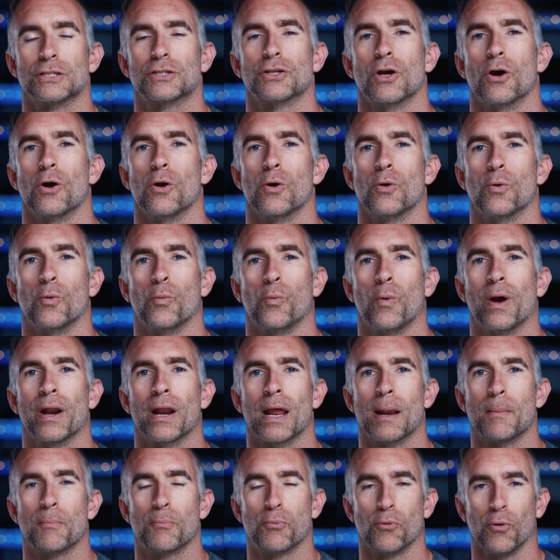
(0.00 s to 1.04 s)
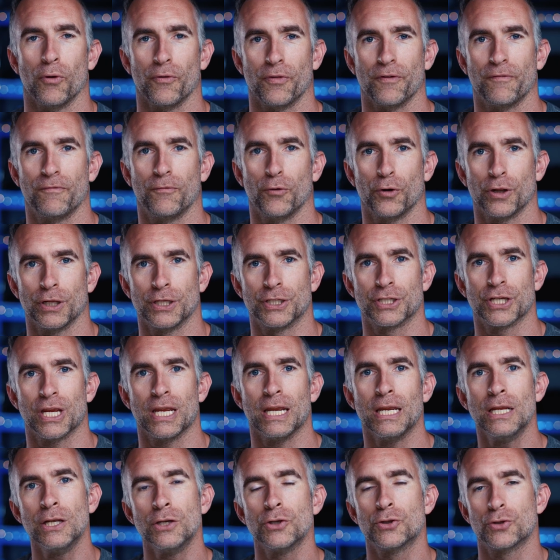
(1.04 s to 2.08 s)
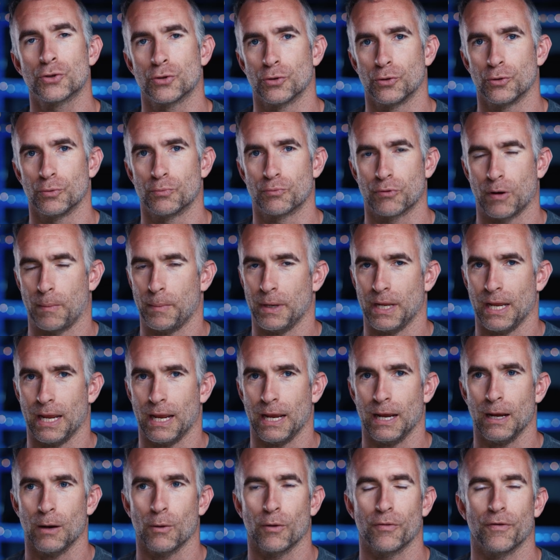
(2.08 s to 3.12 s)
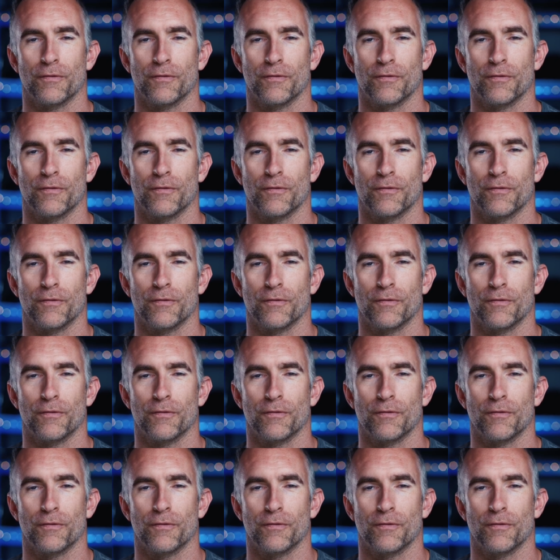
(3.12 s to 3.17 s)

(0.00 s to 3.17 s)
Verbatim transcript: So when I brought the footage into Premiere,